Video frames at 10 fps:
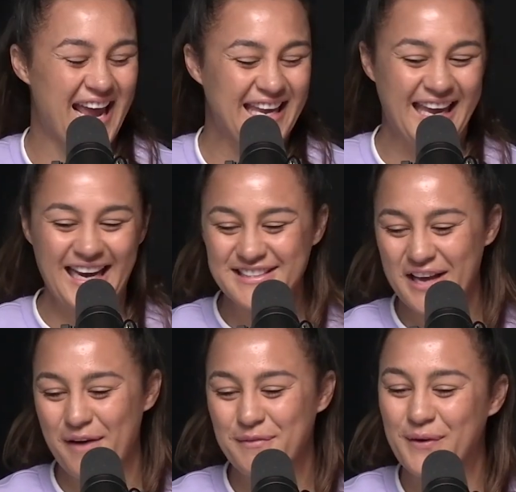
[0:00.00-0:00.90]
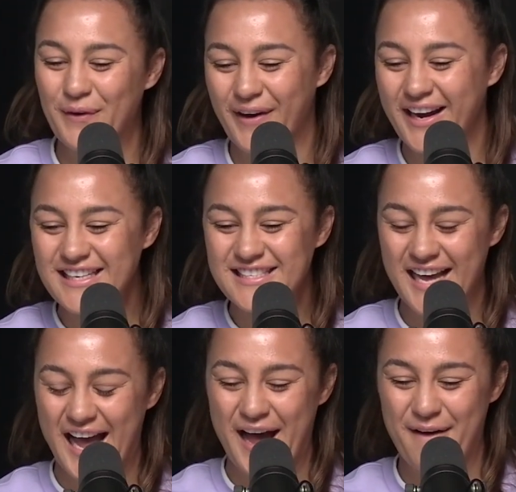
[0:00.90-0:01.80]
Hey Kicks, I'm good.
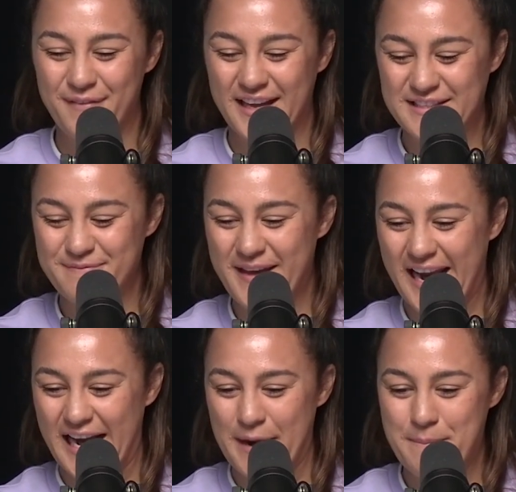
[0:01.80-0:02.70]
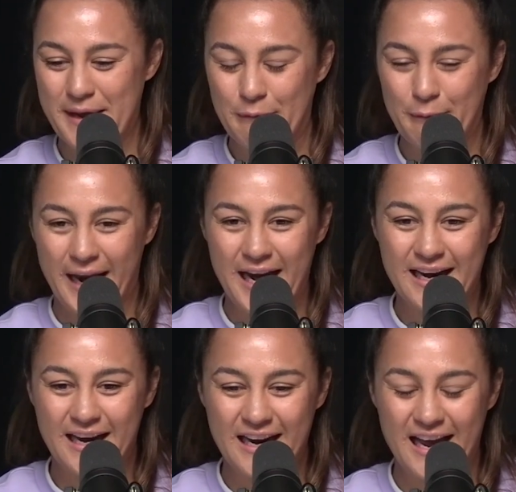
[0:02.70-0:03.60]
Um, it's been a big
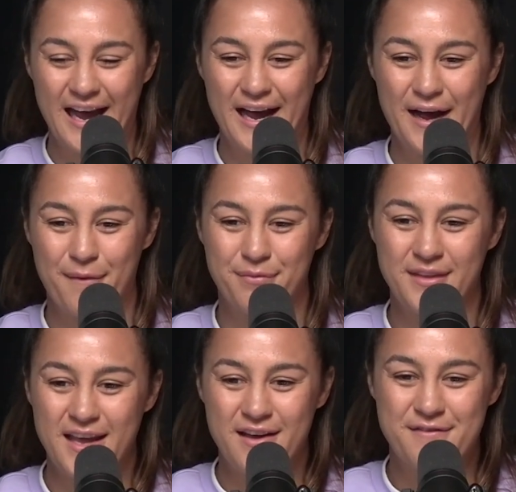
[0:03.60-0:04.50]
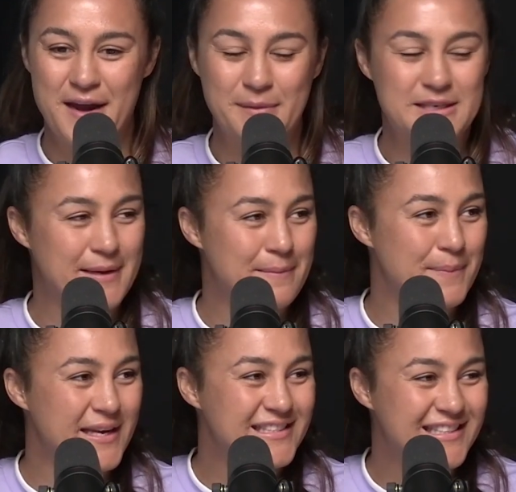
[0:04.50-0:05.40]
week. Um, family's been
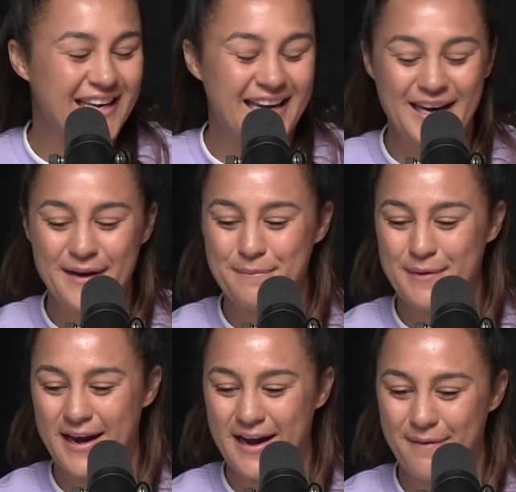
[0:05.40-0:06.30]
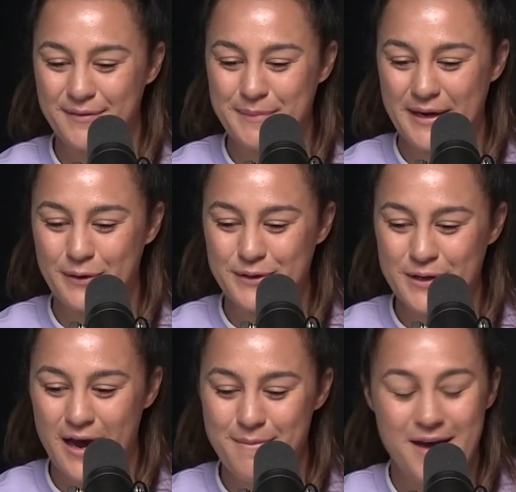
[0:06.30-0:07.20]
busy, but um, it's been a good time.